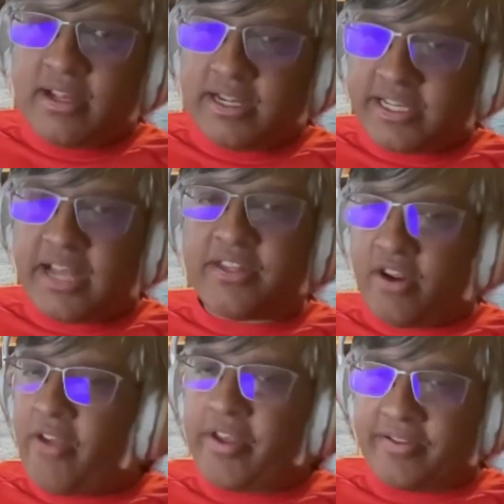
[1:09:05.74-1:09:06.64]
It's on
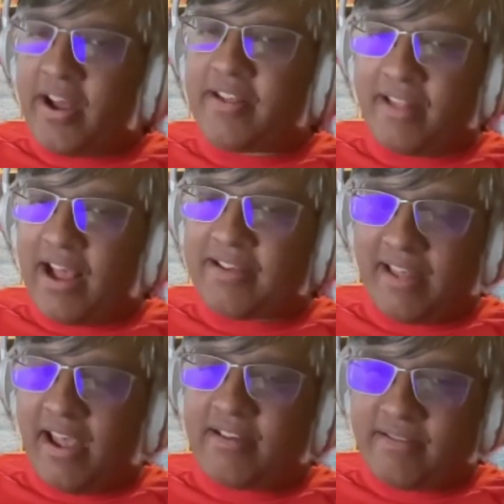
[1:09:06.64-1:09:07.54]
the last
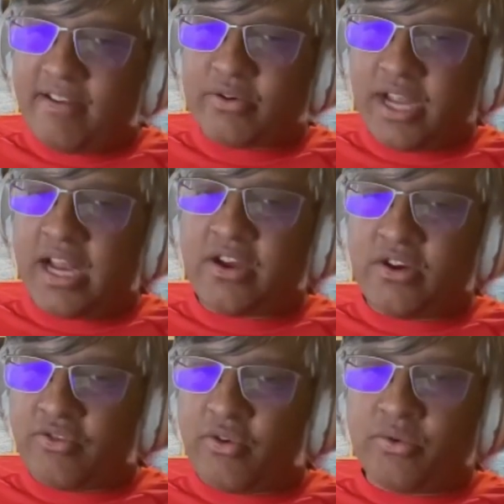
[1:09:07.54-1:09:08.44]
leg, 10
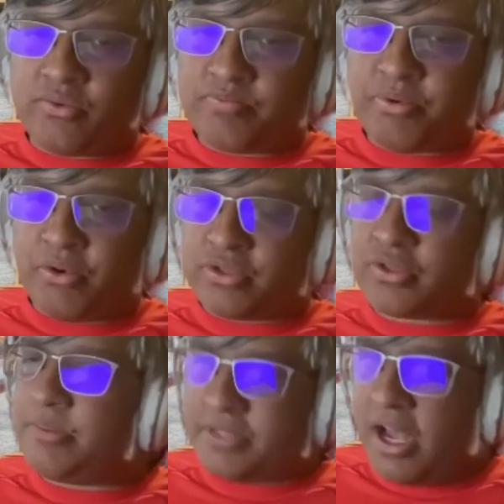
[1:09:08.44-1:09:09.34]
years old Perl
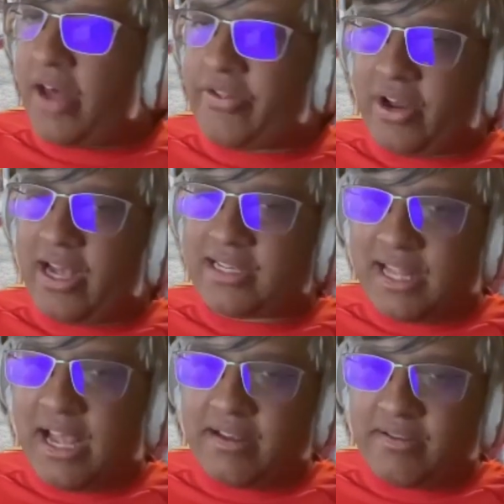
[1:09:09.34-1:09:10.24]
scripts on their last
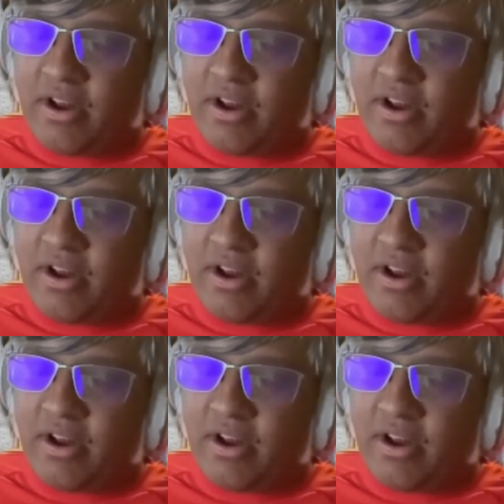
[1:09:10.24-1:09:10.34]
legs,